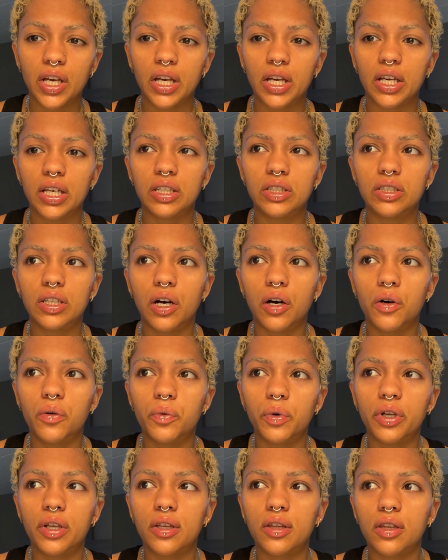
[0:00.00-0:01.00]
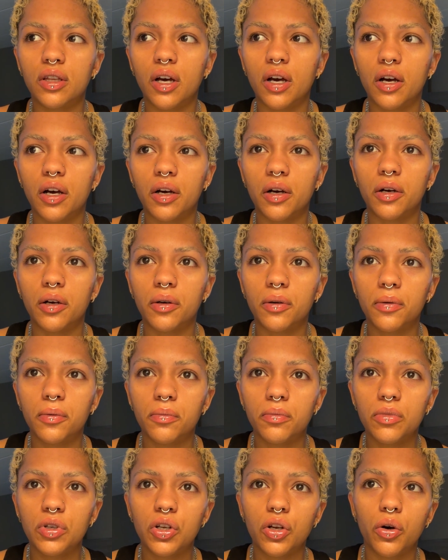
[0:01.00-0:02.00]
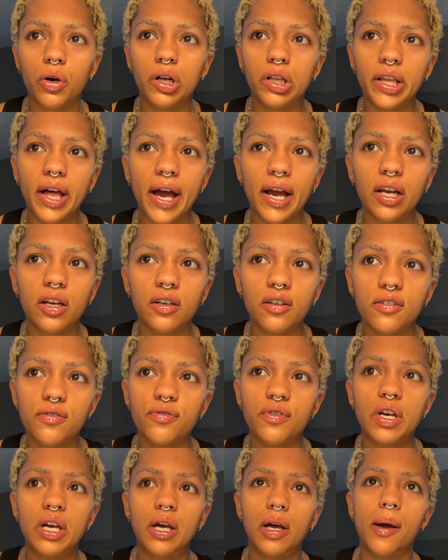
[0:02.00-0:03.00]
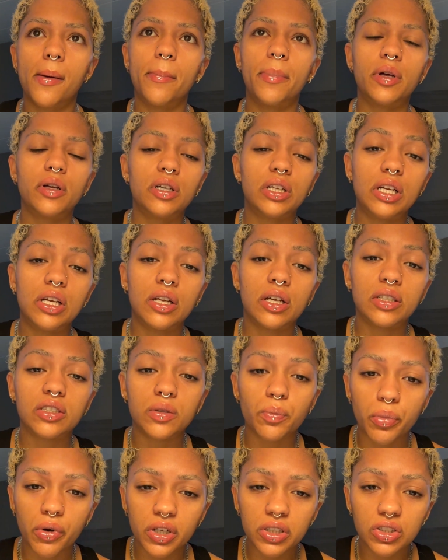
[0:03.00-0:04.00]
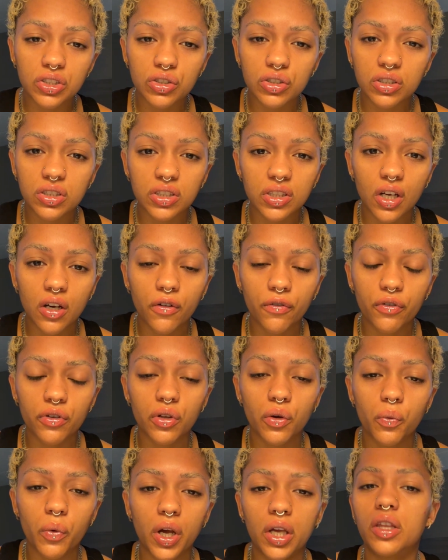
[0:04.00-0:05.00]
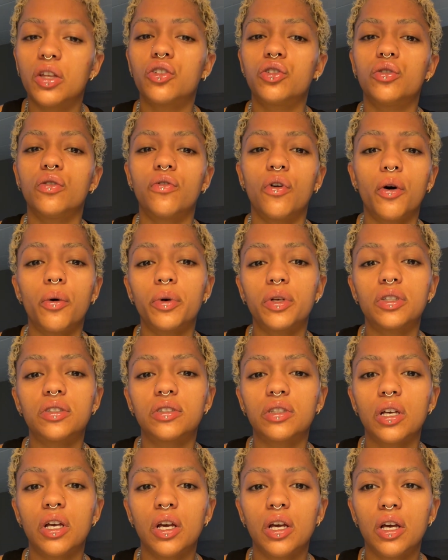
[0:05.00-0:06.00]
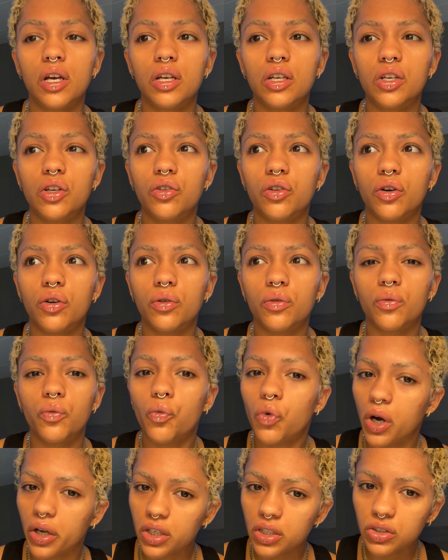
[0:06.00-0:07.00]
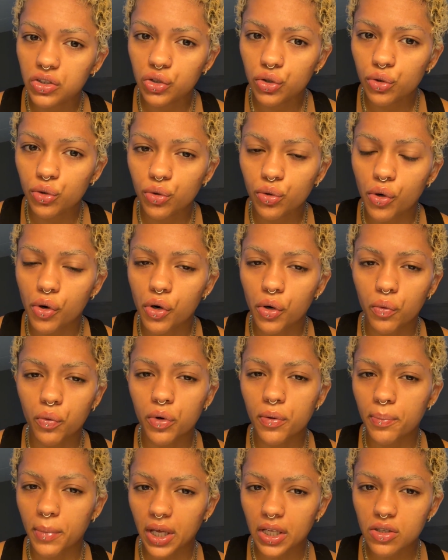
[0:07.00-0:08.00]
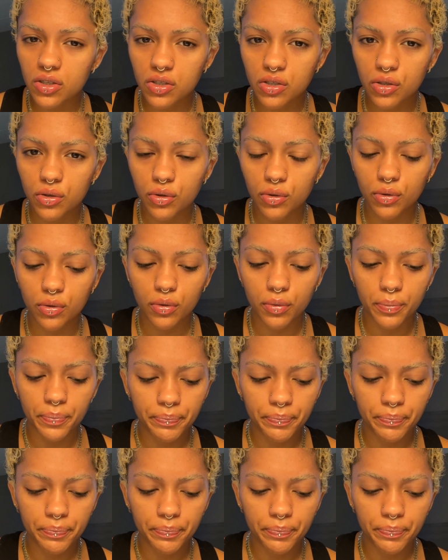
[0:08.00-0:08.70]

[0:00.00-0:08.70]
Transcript: and dealt with, a lack of ability to express yourself in the way that you've always, wanted to or were meant to